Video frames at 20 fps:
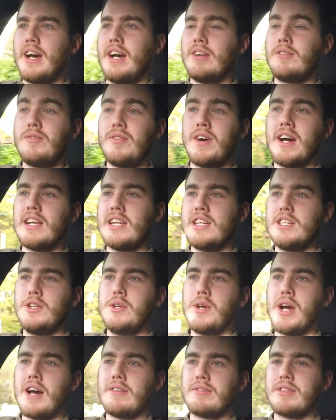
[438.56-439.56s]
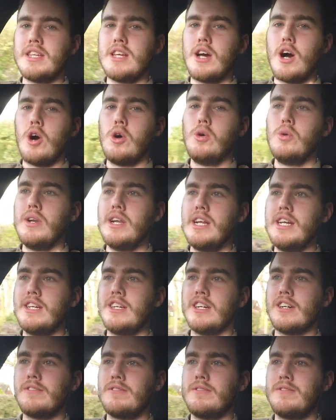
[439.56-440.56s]
And finally, you have the only
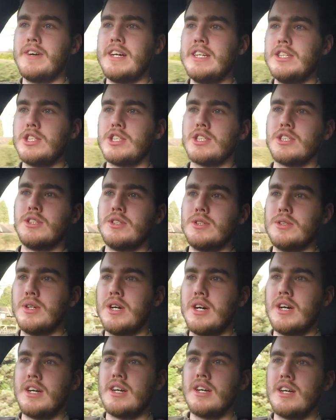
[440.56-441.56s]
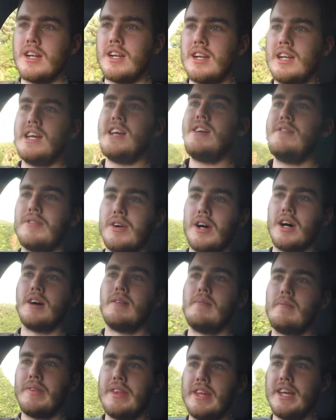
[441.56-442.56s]
conventional
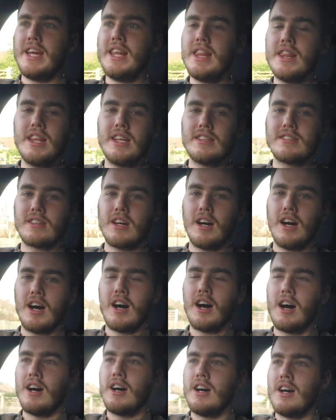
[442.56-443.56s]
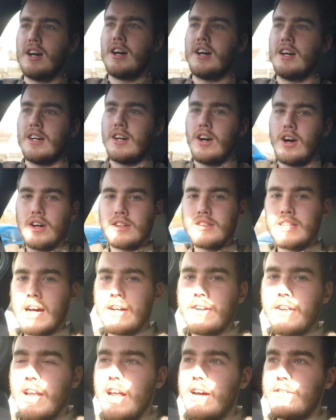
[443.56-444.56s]
lever in this car
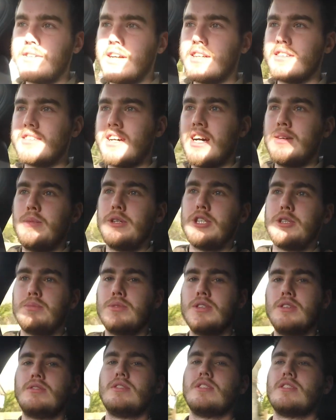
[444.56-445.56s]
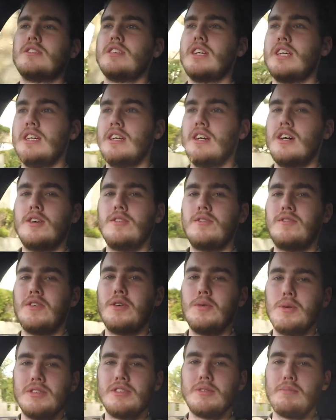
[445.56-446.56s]
down on the left hand side, which moves the seat
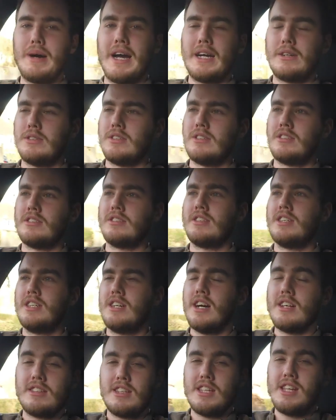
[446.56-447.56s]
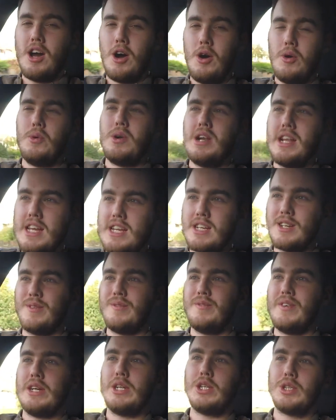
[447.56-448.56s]
forwards and backwards. That's the only
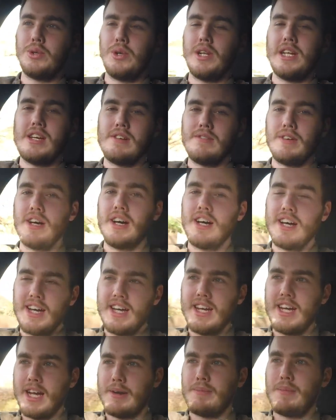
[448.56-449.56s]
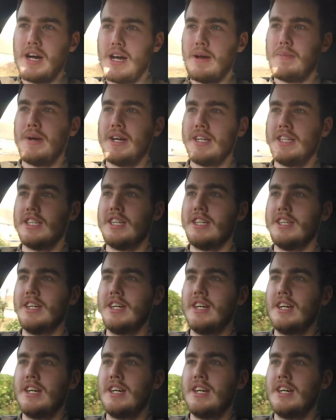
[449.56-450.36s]
conventional lever in my opinion.